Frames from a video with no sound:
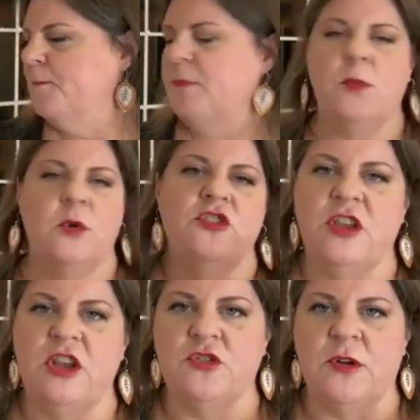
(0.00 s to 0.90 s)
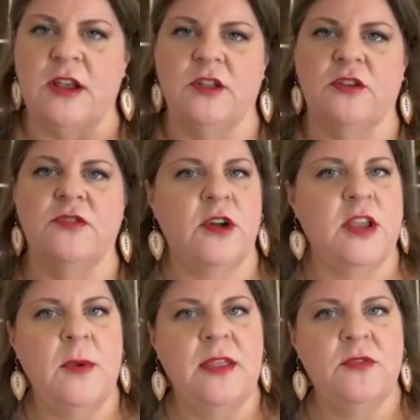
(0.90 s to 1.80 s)
But we're just going to use regular
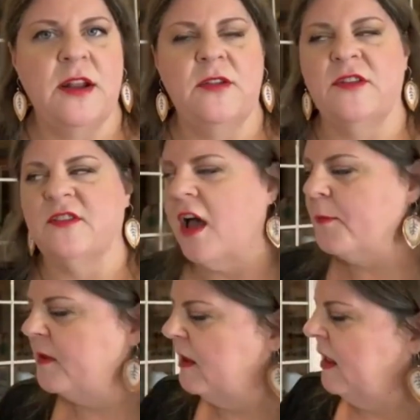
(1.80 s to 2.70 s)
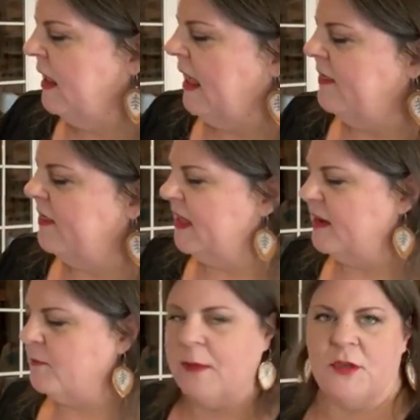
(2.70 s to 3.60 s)
40 weight thread on the top. And
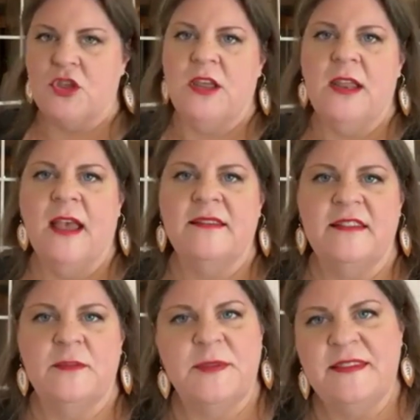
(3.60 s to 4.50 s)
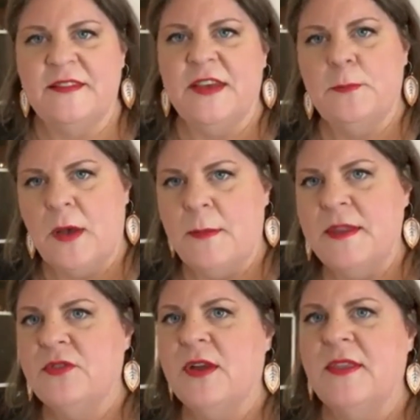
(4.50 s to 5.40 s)
then my machine has its specific
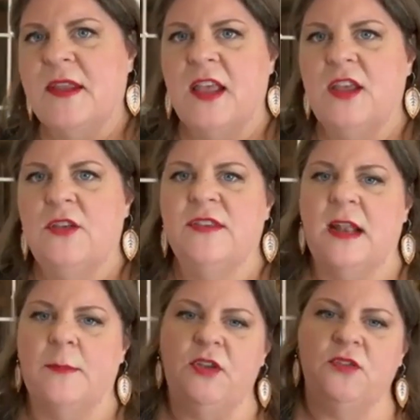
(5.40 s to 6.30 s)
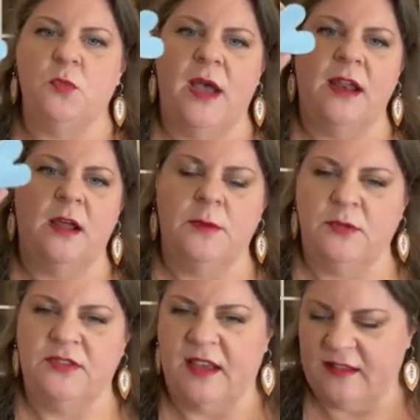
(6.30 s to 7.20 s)
bobbin thread that I use, and I'm going to use white on
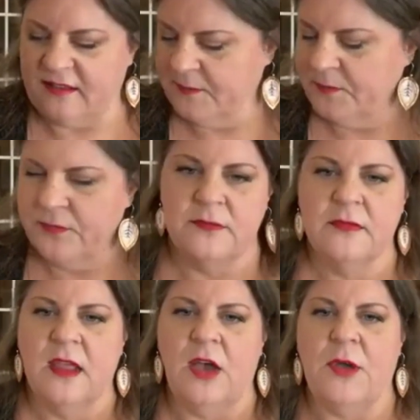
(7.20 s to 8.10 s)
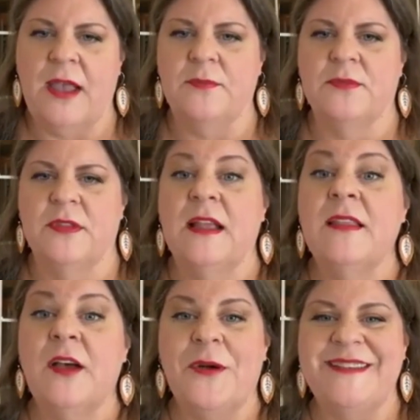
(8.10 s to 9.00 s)
both sides. Okay.
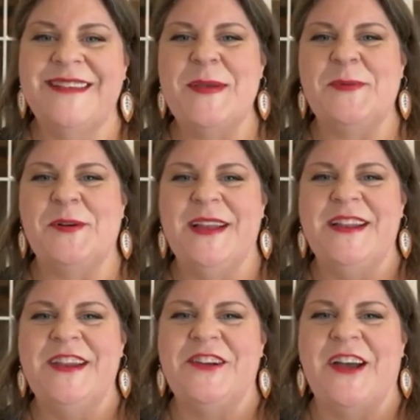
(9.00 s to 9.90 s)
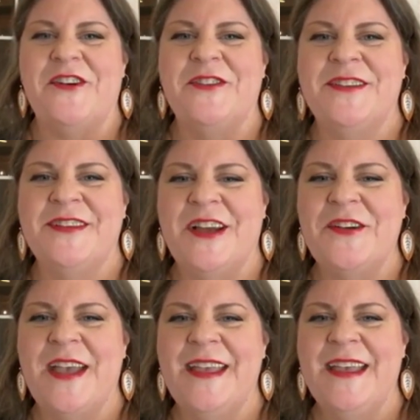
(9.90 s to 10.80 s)
Lo, I see people in here now.
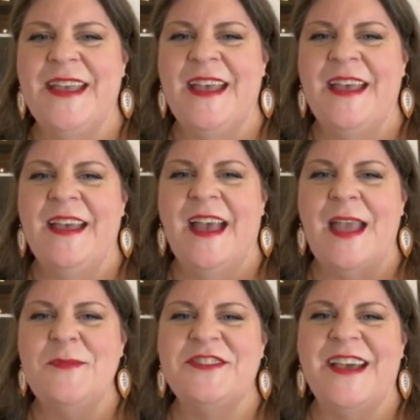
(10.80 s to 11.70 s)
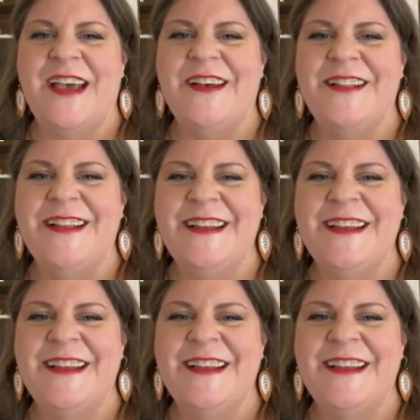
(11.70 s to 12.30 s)
Okay. Hi, Michelle.